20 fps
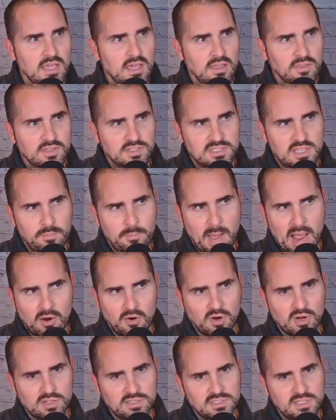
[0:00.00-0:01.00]
This is the power
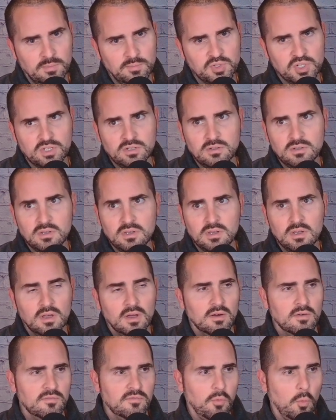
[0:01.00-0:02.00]
consumption
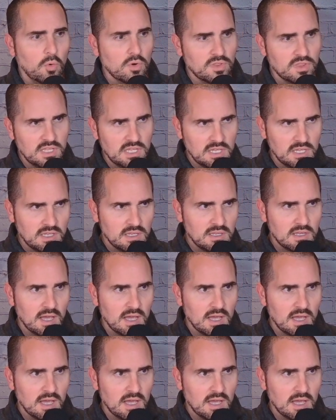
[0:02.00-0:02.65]
for the